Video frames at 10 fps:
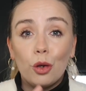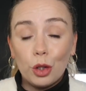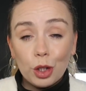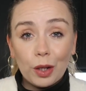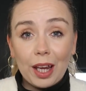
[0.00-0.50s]

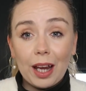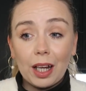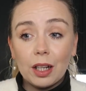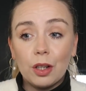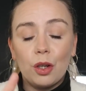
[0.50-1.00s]
good
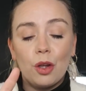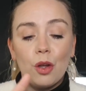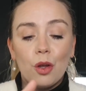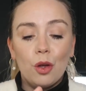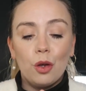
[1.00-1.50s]
looking,
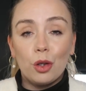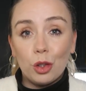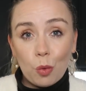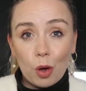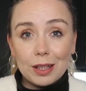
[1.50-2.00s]

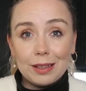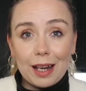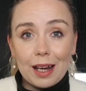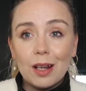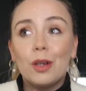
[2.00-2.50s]
good
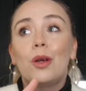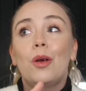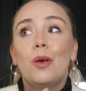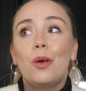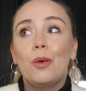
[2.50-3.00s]
quality,
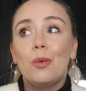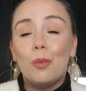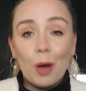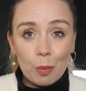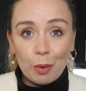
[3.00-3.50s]

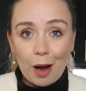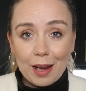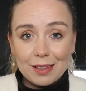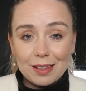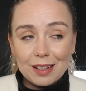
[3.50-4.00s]
well
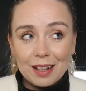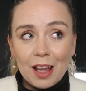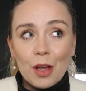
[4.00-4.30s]
priced.